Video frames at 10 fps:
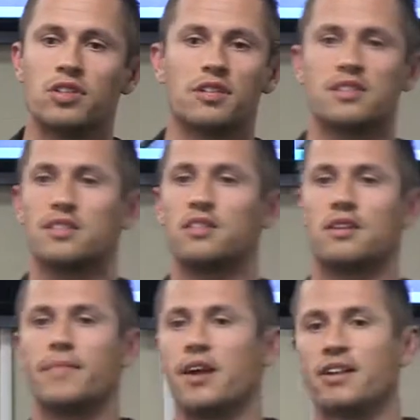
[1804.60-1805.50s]
You can listen to the
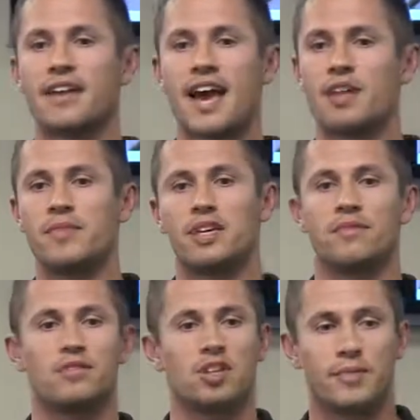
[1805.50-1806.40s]
American Academy
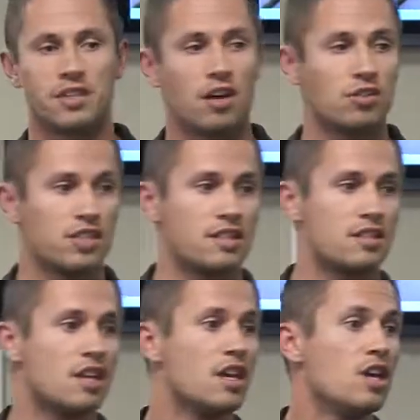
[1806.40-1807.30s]
of
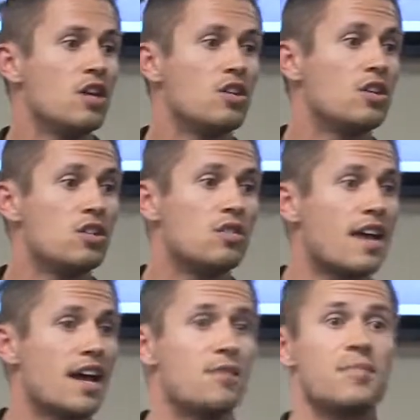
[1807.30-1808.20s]
Dermatologists. You can do
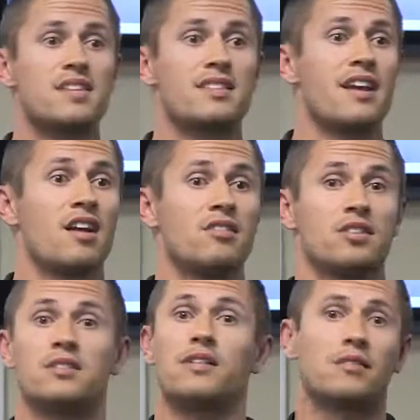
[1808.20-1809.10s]
that and be scared and
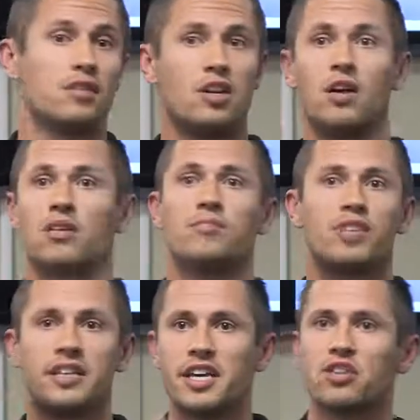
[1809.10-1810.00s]
just,
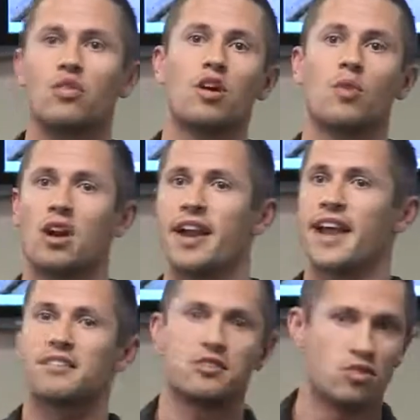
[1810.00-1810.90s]
completely ignore what our
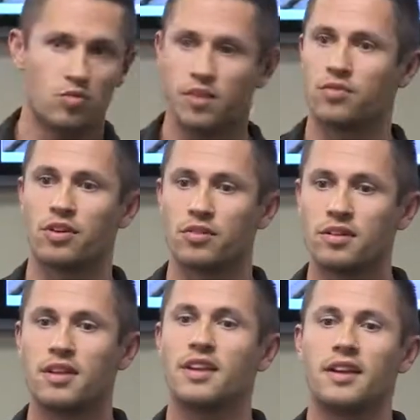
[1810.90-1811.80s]
ancestors went through.
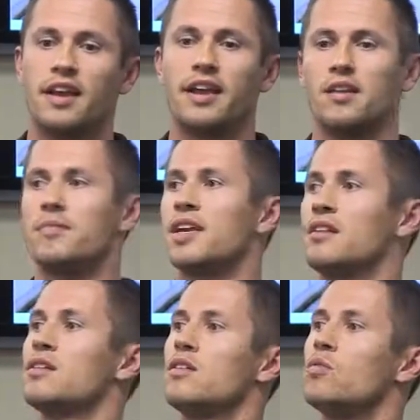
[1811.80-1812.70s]
And I
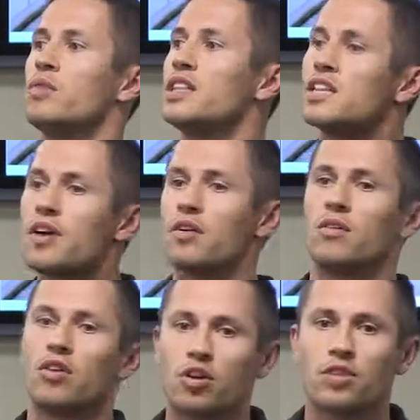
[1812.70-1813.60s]
mean, we live
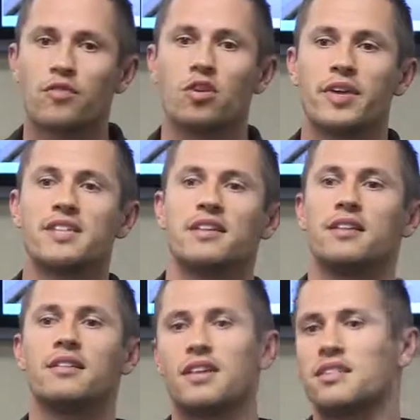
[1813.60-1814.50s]
on Earth for a
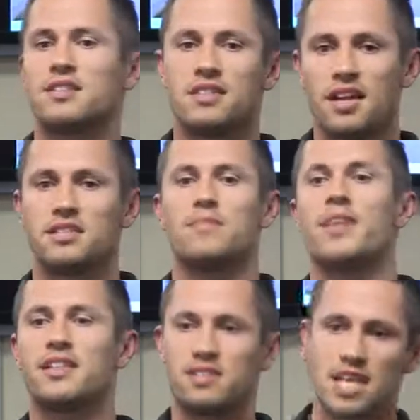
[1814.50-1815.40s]
reason. The sun's a
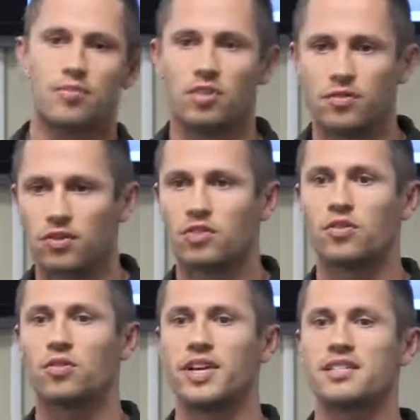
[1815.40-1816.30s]
main staple of Earth
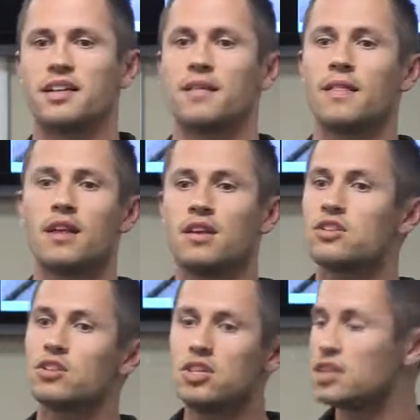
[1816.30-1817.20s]
for a reason.
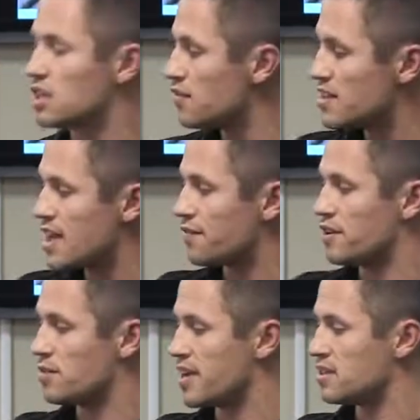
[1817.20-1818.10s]
So you can live in that
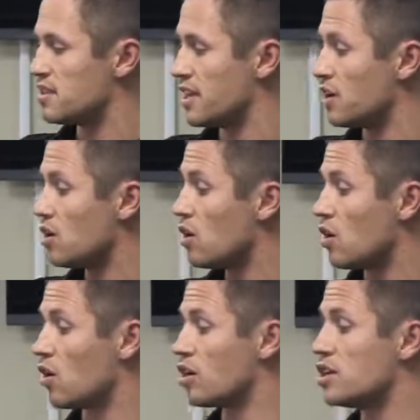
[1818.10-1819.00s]
fear-based thing,
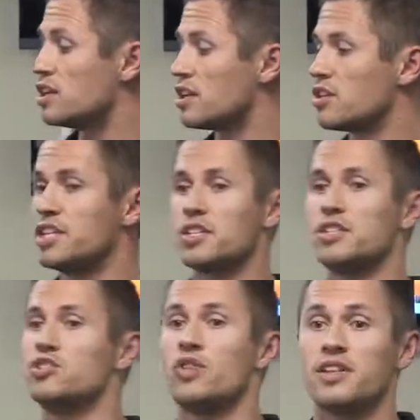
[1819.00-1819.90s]
or you can literally just
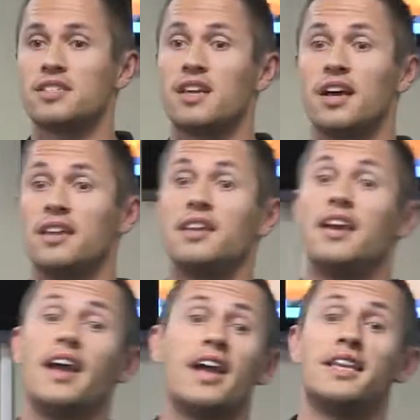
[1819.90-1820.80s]
enjoy the sun
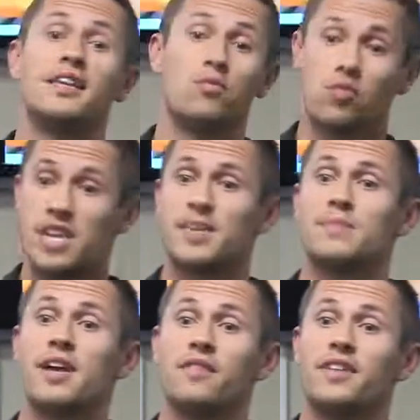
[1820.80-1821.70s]
and reap its
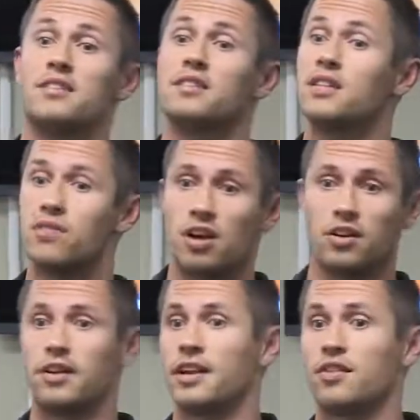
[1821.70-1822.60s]
benefits, live
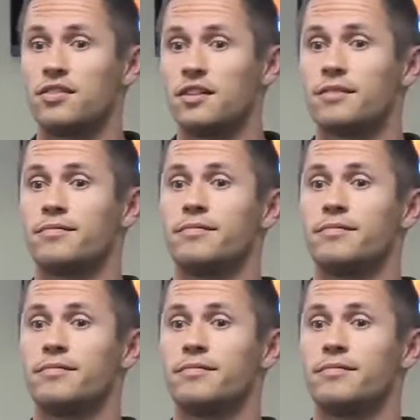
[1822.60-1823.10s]
longer and healthier.